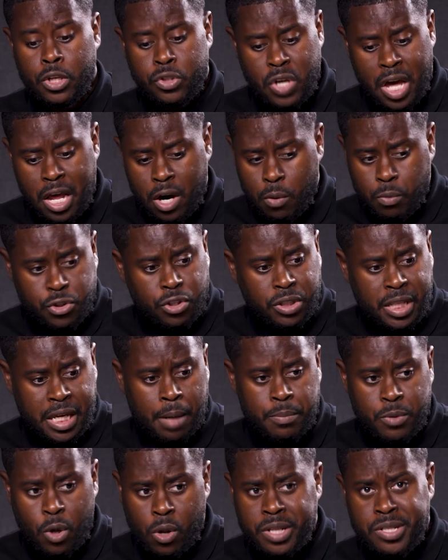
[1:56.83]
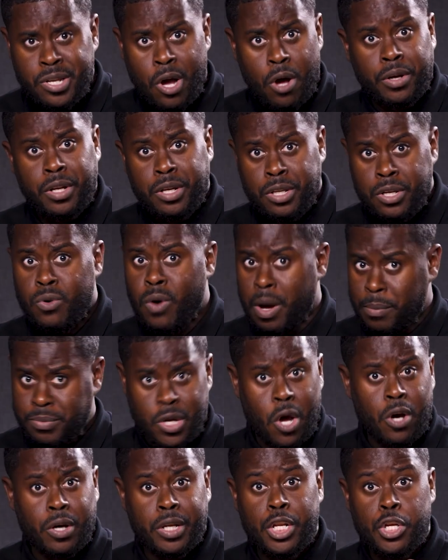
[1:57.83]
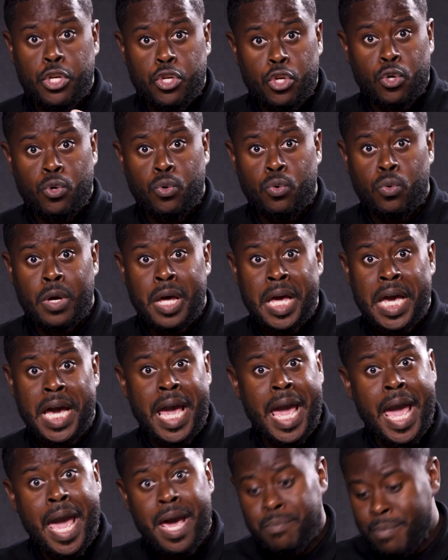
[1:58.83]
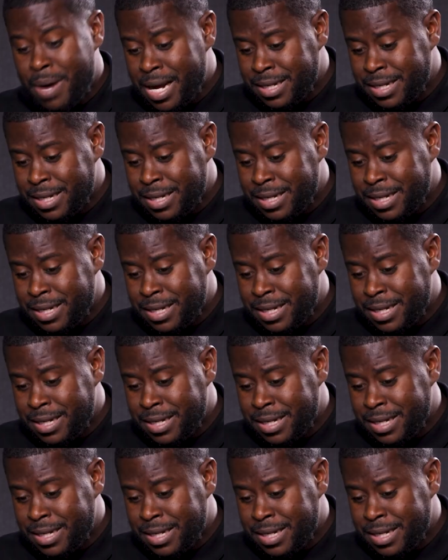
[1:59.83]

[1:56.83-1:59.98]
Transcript: So I don't want you to think I'm only talking to you. I'm talking to you and